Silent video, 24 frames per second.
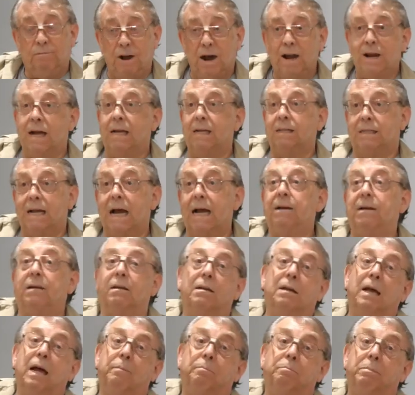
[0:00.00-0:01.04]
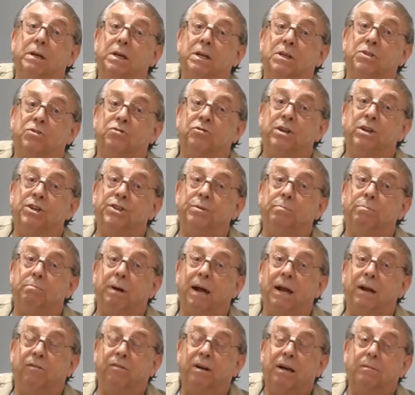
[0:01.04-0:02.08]
finance and administration
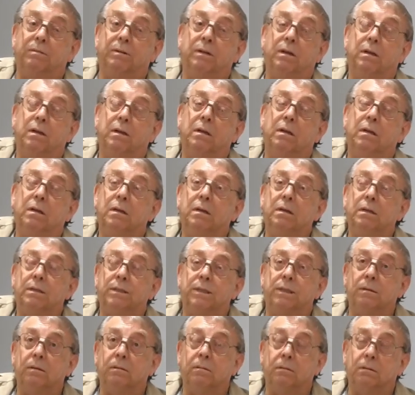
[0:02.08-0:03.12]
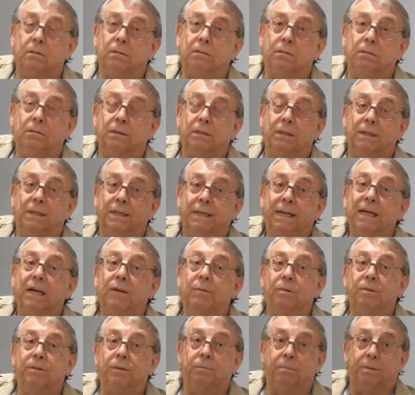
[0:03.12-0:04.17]
background, so
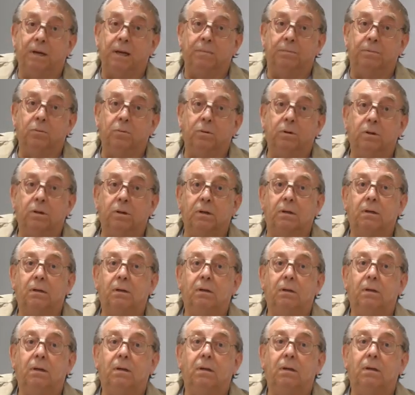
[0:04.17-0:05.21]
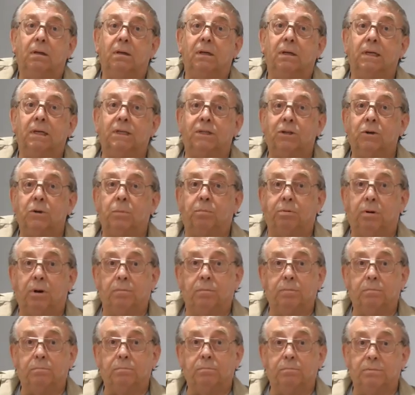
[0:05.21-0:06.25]
dealing with the paperwork is no
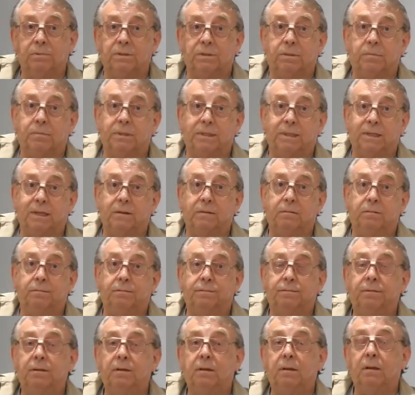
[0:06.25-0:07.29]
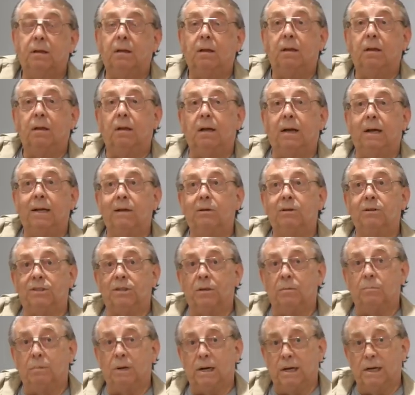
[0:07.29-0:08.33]
problem to myself. I
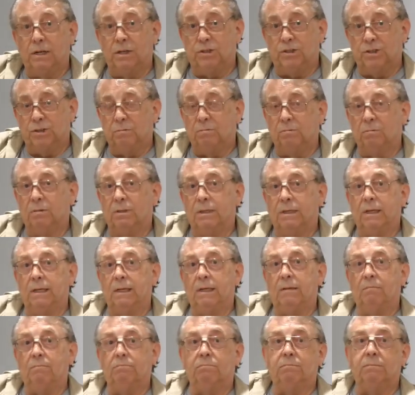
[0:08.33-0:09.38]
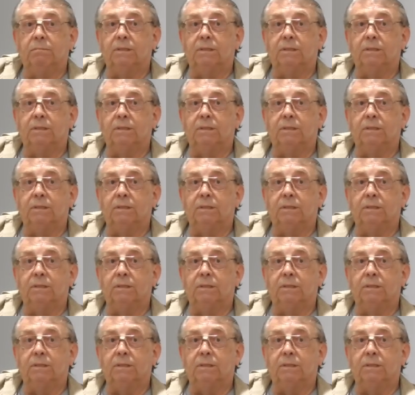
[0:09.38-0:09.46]
also manage the